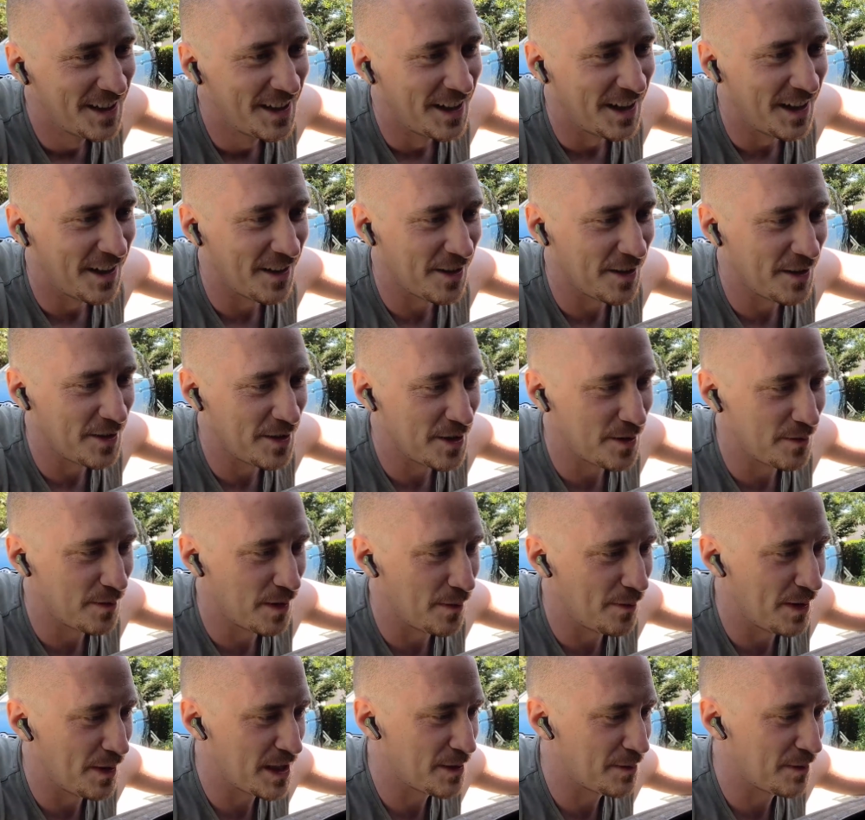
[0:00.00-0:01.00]
going to do my
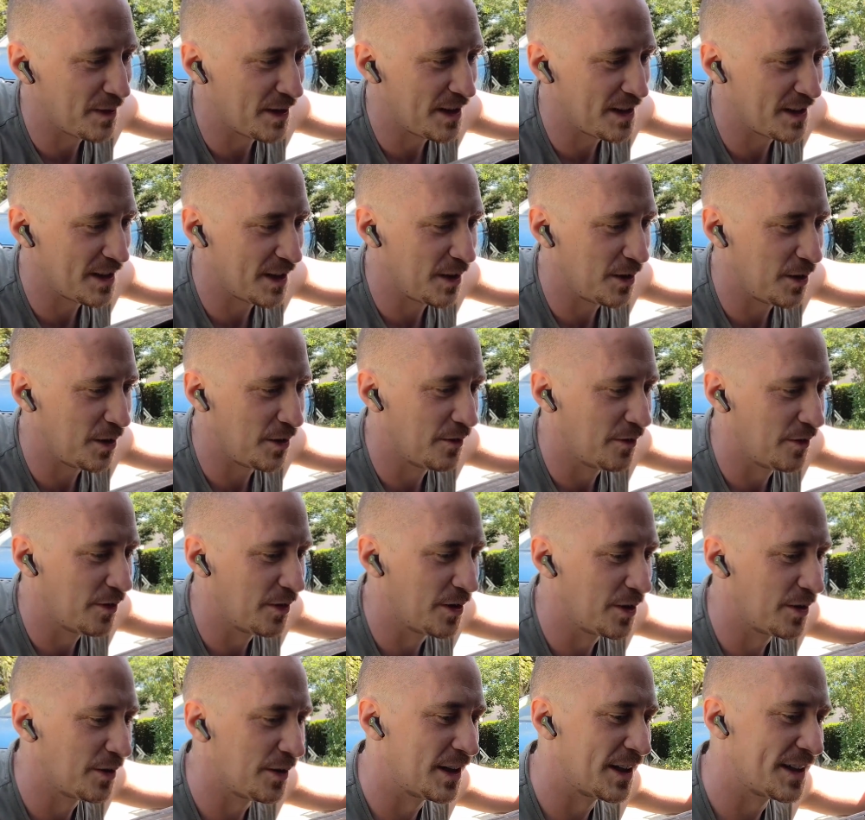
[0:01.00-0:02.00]
best, but there's a lot of
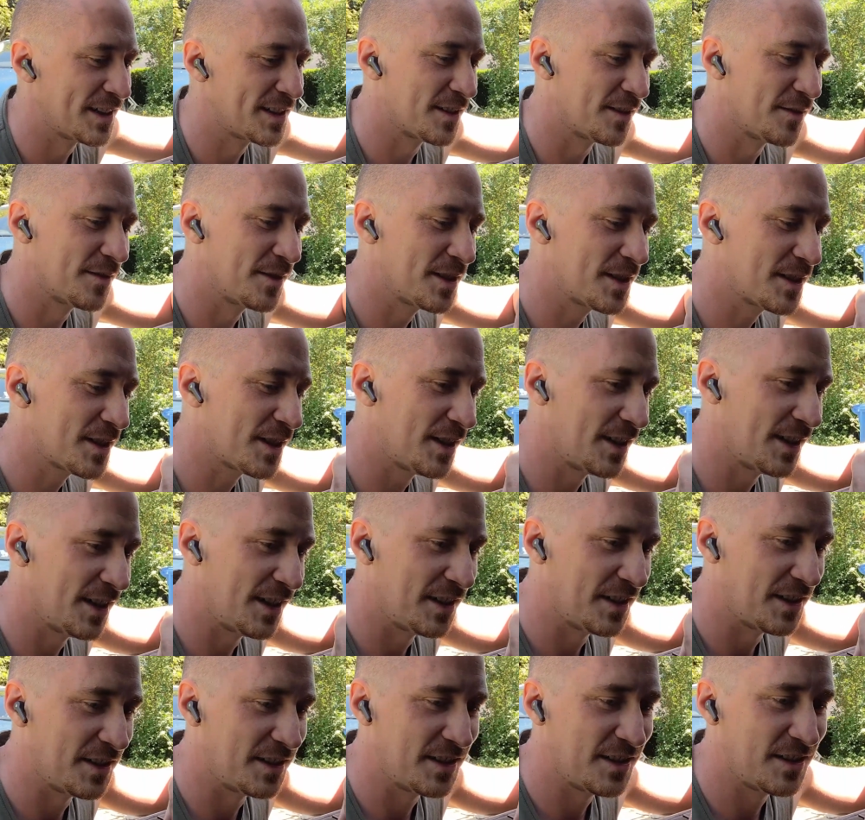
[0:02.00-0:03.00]
oil here, so I'm just going
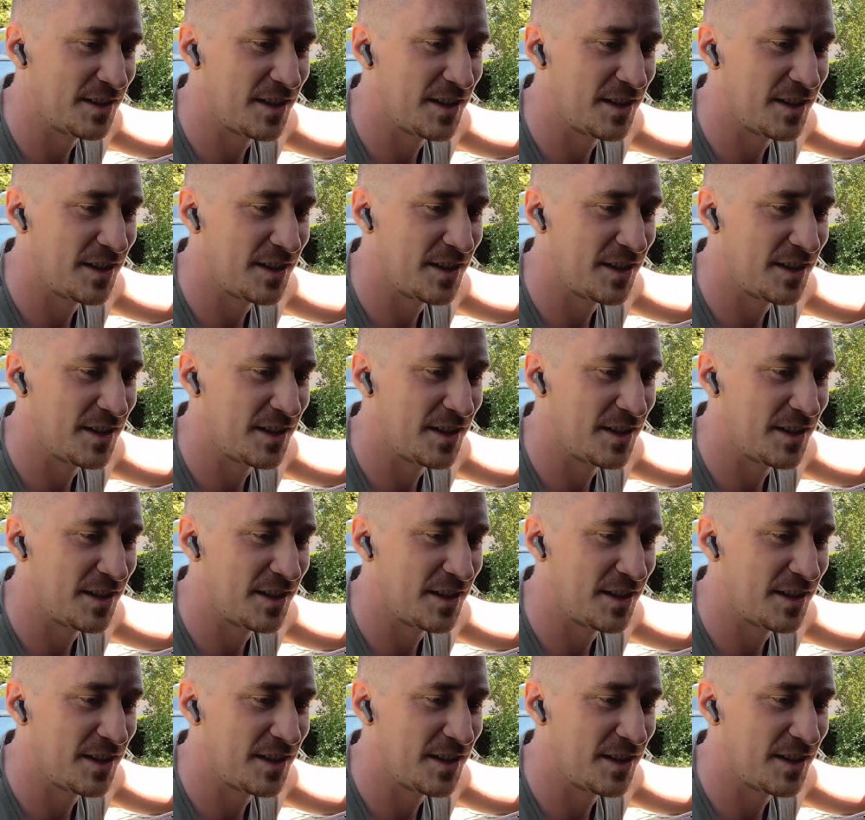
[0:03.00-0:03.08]
to,